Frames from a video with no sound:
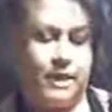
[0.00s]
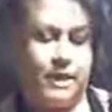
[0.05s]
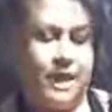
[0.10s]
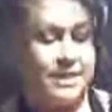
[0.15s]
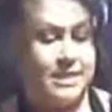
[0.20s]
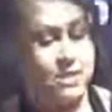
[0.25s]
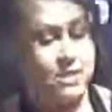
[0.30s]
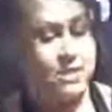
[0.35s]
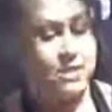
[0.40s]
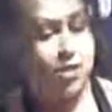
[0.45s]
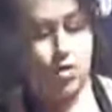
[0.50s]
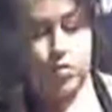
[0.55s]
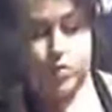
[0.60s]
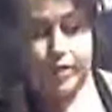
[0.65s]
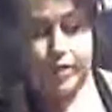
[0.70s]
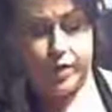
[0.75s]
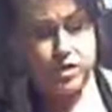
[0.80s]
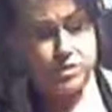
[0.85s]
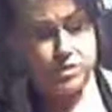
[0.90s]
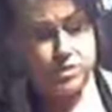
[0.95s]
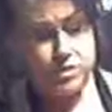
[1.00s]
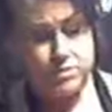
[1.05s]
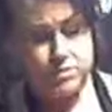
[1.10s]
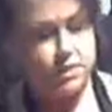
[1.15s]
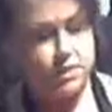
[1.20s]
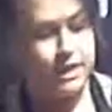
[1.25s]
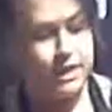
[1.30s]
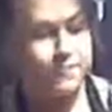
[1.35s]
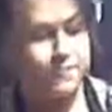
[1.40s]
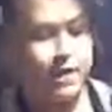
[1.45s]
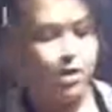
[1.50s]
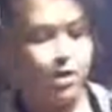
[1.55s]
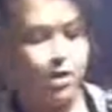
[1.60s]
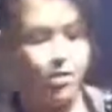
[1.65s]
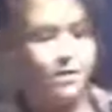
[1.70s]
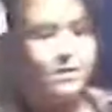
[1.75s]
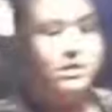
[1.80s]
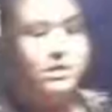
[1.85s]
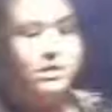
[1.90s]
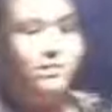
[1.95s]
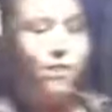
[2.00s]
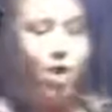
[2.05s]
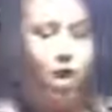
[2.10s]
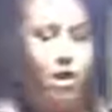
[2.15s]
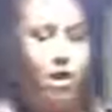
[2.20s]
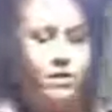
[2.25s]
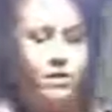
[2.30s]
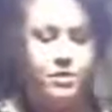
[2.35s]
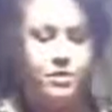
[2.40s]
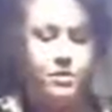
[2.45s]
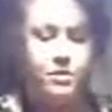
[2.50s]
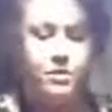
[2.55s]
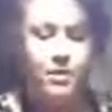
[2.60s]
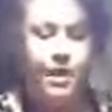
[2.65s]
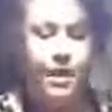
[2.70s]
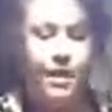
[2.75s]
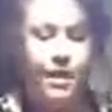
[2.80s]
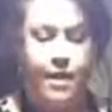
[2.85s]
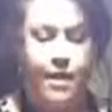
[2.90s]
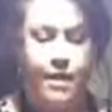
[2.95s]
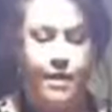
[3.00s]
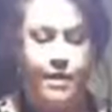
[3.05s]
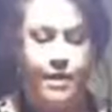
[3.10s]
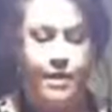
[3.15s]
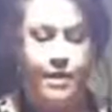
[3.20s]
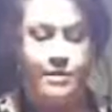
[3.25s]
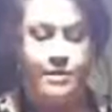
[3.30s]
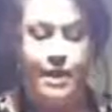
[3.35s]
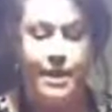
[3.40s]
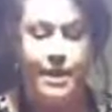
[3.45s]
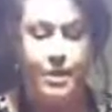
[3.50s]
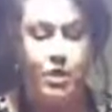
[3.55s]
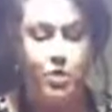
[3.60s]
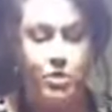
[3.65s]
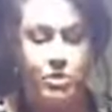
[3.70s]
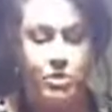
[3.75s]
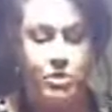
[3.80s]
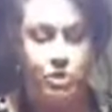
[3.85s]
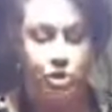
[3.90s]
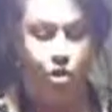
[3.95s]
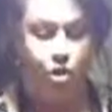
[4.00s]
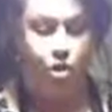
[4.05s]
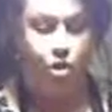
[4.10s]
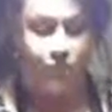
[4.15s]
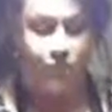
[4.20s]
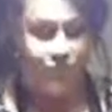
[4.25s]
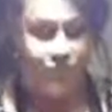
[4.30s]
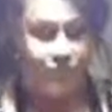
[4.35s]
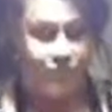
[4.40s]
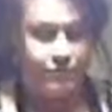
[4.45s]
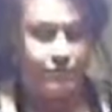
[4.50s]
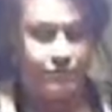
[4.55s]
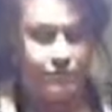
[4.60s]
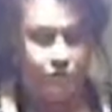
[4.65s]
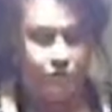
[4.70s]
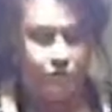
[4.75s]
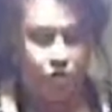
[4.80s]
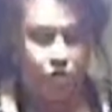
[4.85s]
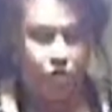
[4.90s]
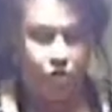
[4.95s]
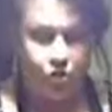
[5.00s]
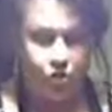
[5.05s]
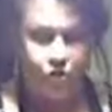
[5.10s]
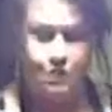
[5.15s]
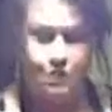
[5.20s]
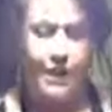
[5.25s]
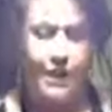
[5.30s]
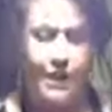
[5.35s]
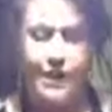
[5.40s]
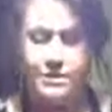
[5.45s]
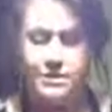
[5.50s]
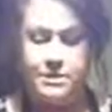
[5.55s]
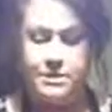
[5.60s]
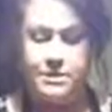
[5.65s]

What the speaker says: And so we just keep tearing this apart, and that's how you would serve the meat.